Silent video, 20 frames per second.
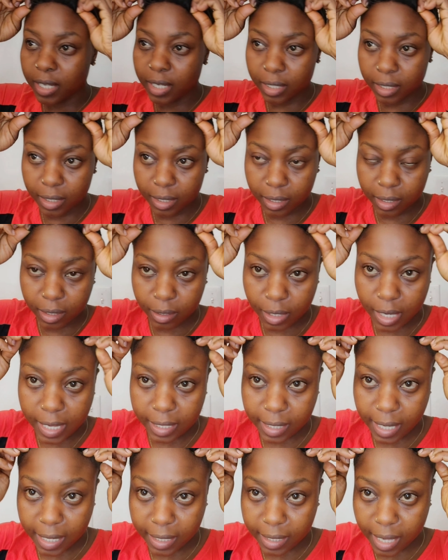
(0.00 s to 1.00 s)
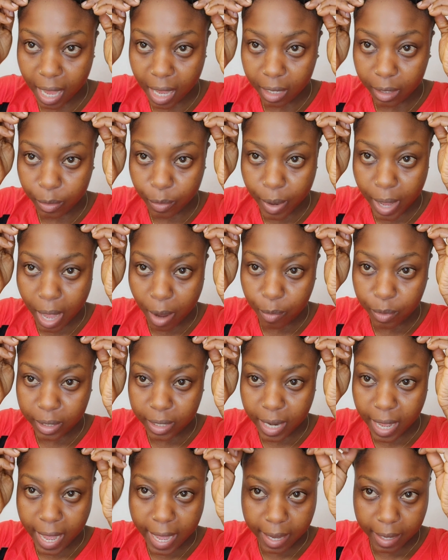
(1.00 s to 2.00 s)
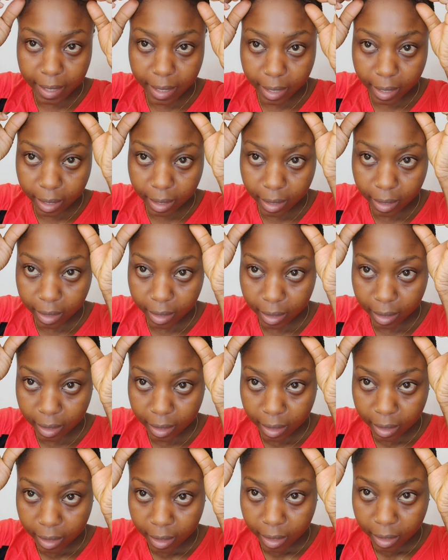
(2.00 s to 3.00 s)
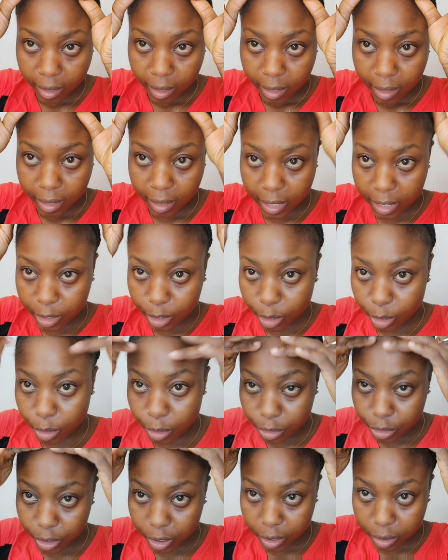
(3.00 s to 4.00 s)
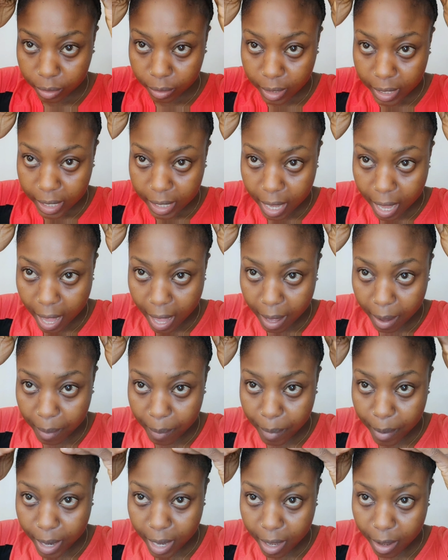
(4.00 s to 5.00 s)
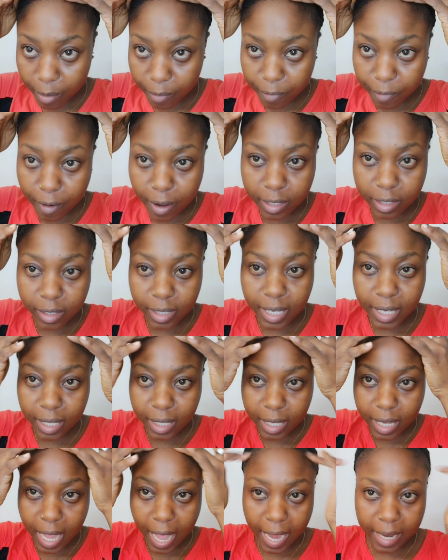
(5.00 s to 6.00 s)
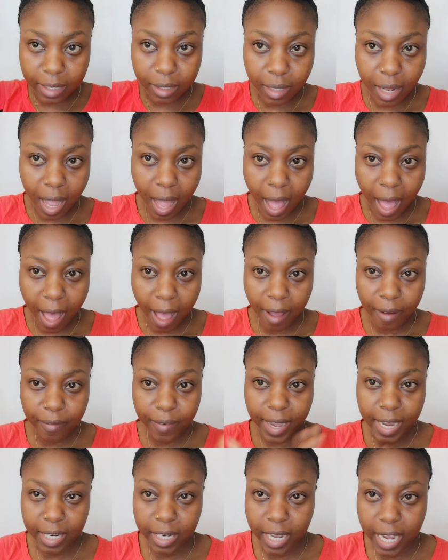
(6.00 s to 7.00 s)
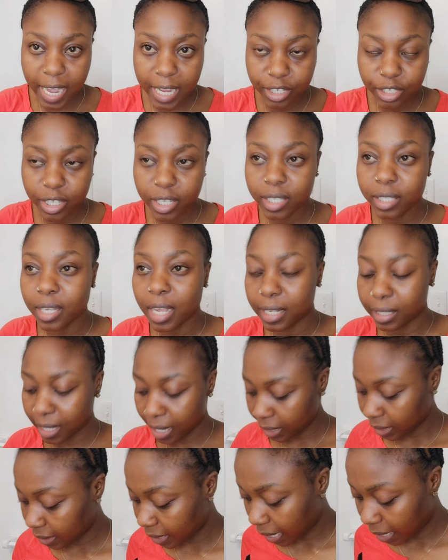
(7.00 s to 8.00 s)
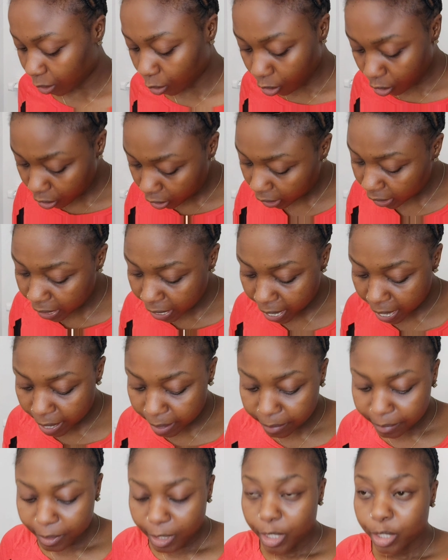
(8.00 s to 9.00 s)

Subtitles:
this is exactly where I would like this closure to lay down, but unfortunately I do not have any edges, as I said earlier.